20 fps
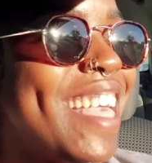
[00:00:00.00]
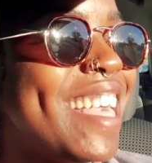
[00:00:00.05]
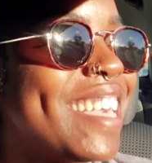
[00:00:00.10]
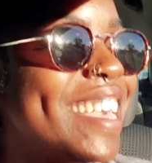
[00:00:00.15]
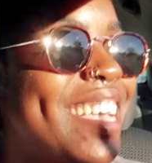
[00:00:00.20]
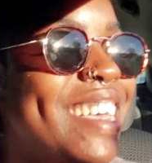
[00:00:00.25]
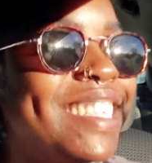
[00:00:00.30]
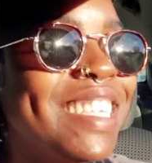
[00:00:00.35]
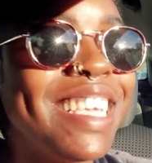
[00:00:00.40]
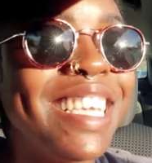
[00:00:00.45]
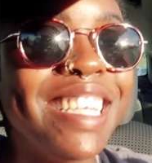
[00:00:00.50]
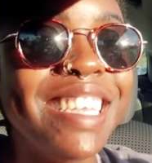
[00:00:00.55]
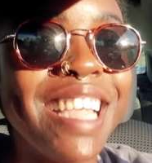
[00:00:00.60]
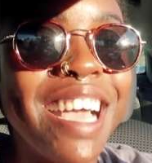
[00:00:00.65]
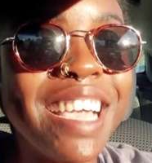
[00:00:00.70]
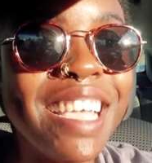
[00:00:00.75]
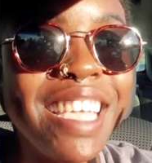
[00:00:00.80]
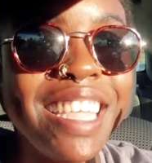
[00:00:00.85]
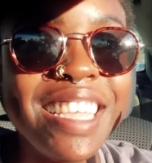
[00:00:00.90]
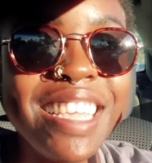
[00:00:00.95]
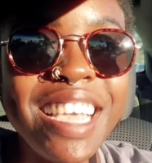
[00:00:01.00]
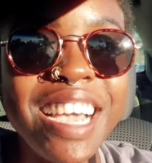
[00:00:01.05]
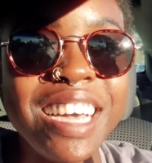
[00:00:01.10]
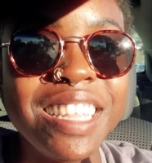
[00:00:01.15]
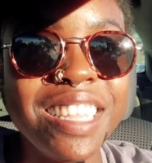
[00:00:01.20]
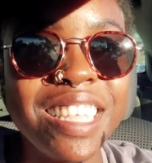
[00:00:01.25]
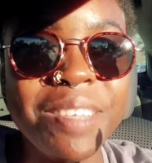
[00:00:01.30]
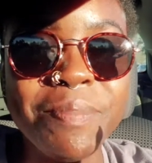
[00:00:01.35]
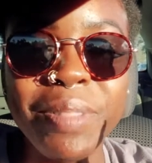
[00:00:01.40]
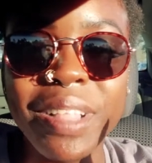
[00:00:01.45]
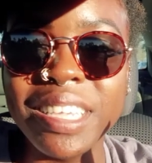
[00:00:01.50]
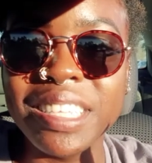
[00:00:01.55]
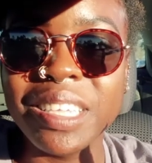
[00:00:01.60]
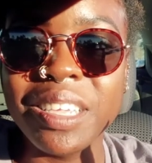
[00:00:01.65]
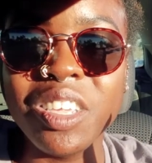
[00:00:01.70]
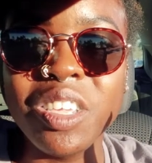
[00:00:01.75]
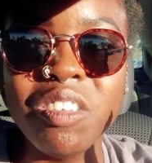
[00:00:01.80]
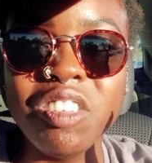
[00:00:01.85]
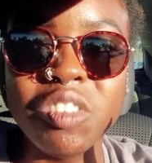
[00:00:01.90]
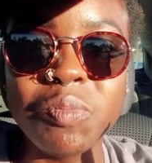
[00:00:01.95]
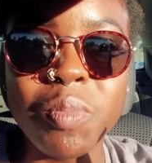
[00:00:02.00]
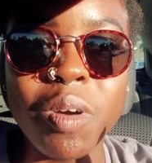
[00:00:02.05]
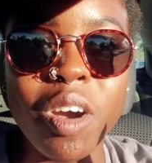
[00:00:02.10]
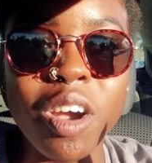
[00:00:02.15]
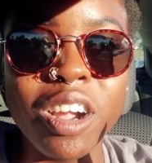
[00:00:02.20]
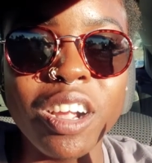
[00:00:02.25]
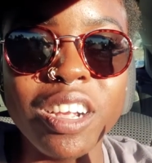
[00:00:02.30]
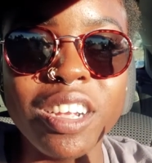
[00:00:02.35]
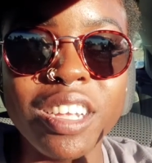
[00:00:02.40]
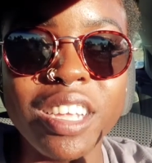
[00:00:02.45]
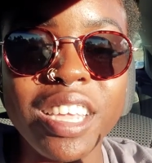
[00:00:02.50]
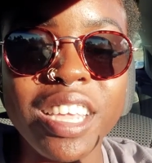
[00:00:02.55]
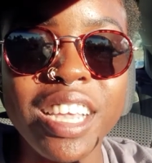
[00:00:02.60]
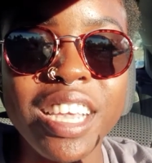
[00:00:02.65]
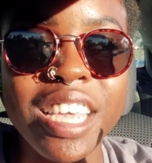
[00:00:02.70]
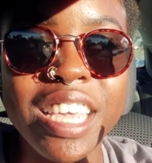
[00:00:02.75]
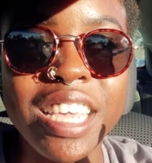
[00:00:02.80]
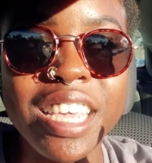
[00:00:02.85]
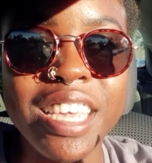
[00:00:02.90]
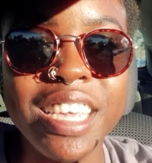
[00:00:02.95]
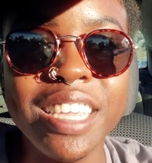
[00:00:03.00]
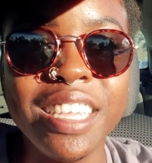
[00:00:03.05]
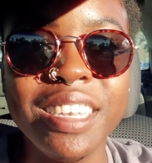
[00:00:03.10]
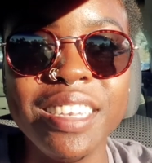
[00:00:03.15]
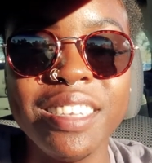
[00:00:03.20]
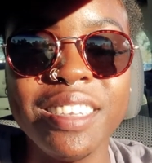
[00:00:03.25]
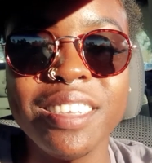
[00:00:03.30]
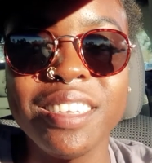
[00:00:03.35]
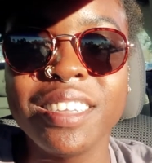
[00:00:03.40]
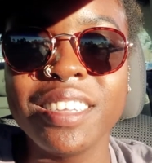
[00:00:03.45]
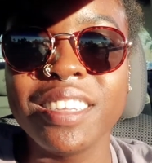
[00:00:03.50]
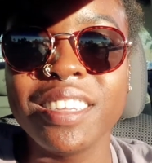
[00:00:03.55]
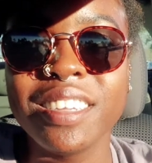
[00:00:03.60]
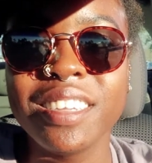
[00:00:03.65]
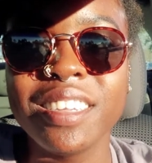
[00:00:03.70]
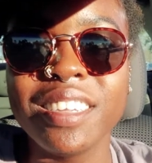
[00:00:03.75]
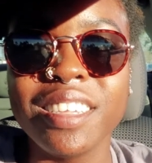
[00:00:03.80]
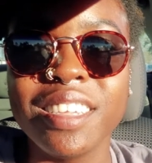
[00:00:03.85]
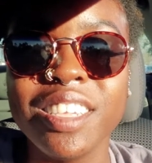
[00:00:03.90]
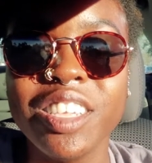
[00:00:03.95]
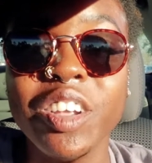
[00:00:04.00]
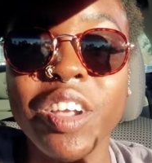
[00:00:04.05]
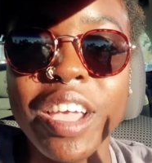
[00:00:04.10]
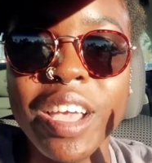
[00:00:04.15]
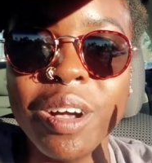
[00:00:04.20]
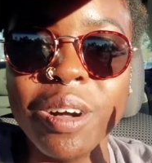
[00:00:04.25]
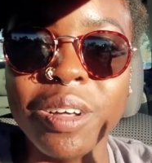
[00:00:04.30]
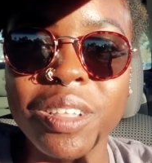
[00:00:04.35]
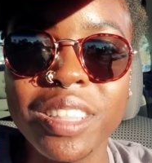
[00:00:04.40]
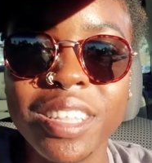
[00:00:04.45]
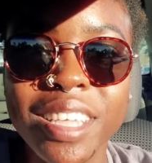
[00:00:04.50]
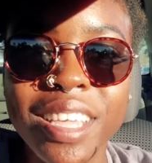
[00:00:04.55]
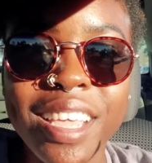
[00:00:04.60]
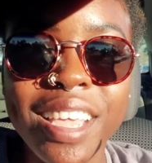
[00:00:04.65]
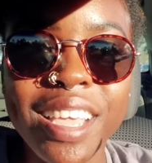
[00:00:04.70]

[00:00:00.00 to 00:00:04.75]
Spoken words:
because not eating healthy plays a huge part in your health.